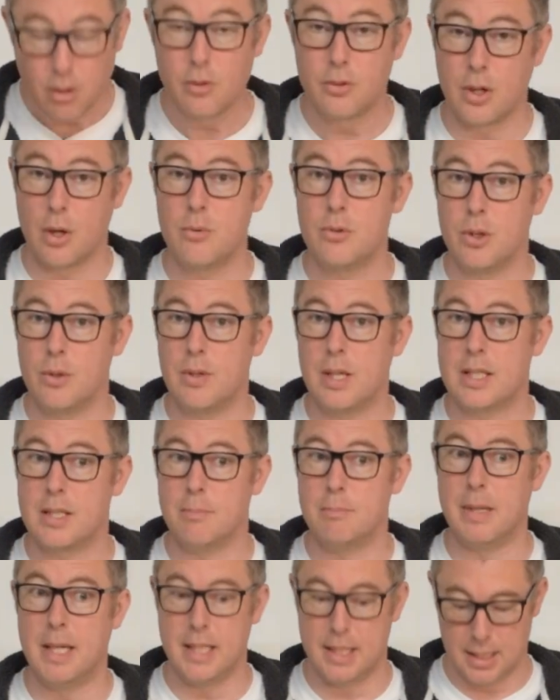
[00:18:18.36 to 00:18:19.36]
Don't do this
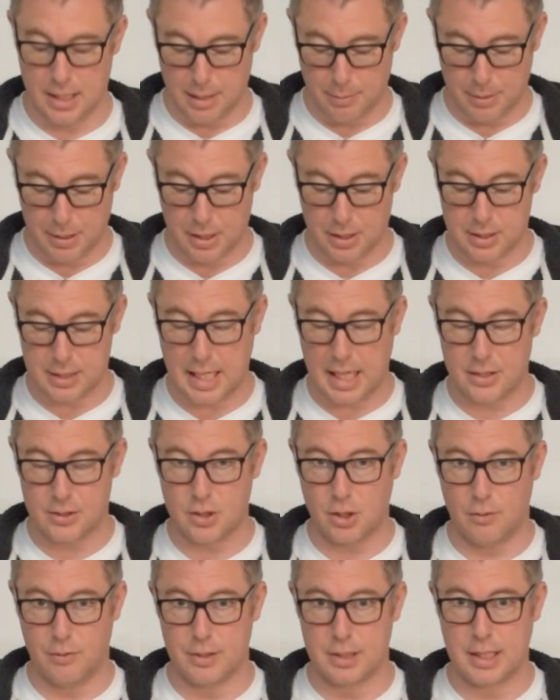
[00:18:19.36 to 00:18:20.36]
immediately because that's
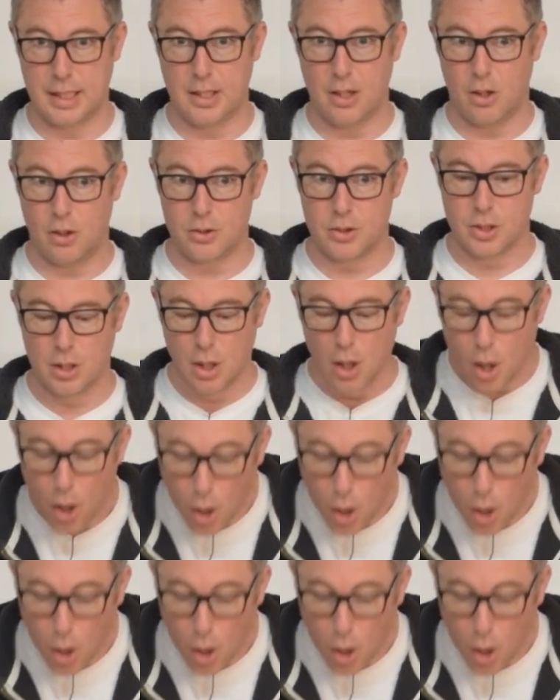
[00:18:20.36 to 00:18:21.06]
obviously hot.